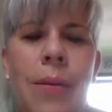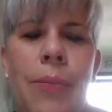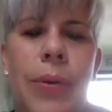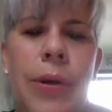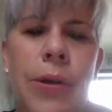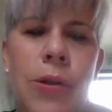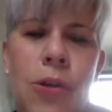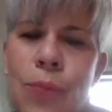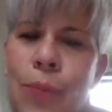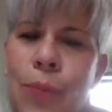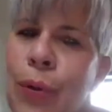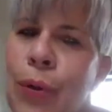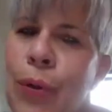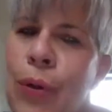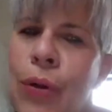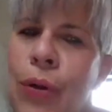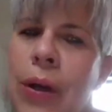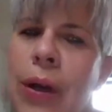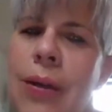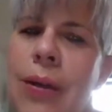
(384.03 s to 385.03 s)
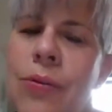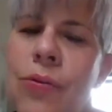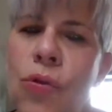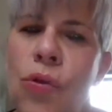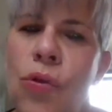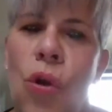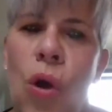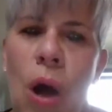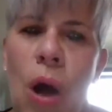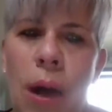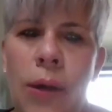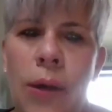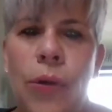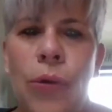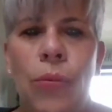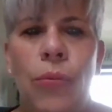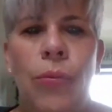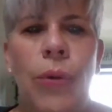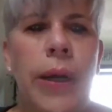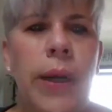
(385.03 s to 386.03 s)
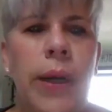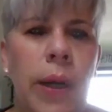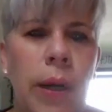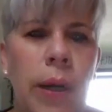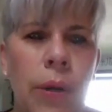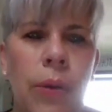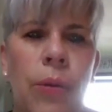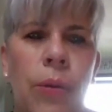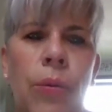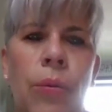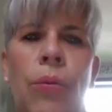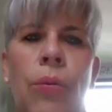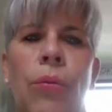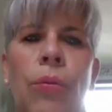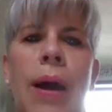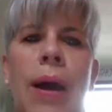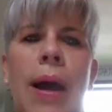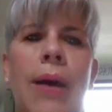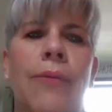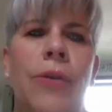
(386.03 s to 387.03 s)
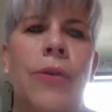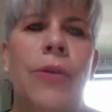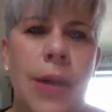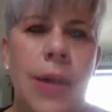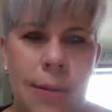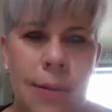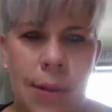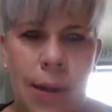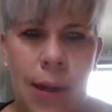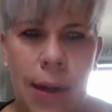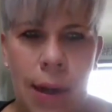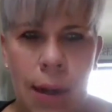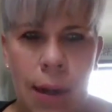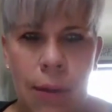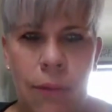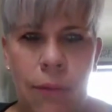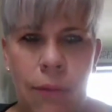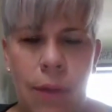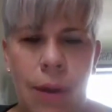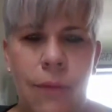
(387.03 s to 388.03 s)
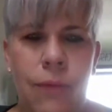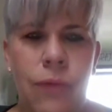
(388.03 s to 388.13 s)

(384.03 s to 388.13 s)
Pittsburgh is not your radio advertising, and